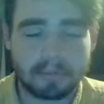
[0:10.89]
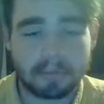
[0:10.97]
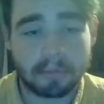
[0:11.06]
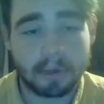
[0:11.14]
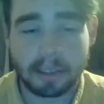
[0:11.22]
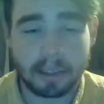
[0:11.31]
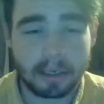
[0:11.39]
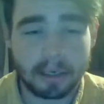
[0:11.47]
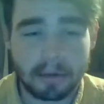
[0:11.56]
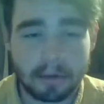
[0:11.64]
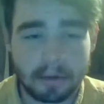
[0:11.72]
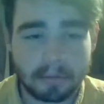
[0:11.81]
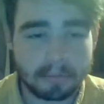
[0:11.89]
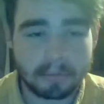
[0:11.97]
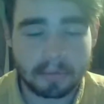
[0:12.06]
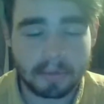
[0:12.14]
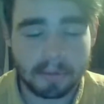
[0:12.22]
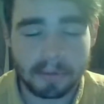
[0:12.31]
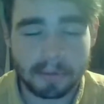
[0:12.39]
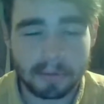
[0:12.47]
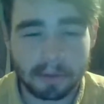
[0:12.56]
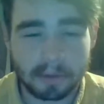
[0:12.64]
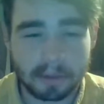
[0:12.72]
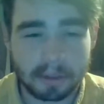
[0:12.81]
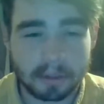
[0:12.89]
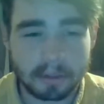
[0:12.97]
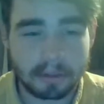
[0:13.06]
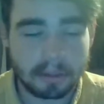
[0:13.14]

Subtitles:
probably none at all, to be real here.